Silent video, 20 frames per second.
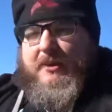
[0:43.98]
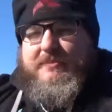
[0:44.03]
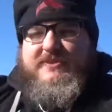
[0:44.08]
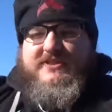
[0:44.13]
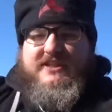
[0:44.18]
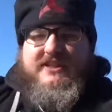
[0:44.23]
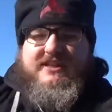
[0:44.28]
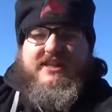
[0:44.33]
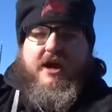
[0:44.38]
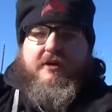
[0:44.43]
I'm
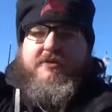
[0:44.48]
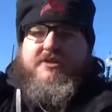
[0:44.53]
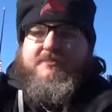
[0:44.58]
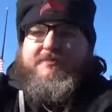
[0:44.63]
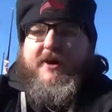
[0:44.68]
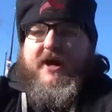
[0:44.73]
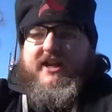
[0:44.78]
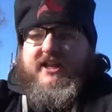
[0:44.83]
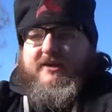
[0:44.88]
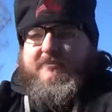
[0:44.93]
sitting there with a
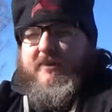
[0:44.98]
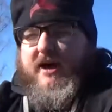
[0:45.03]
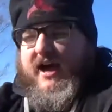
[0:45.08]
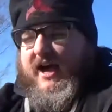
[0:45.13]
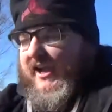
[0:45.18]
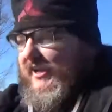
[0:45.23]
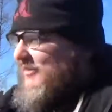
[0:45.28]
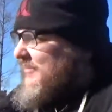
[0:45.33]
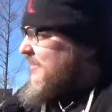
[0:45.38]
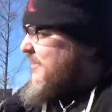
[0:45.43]
buddy of
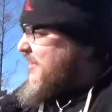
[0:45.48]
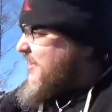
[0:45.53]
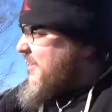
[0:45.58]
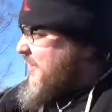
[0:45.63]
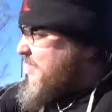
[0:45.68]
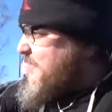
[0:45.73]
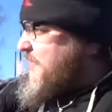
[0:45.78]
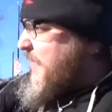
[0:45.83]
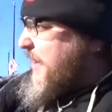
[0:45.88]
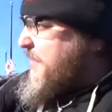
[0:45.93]
mine,
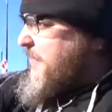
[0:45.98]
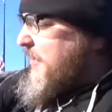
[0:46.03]
my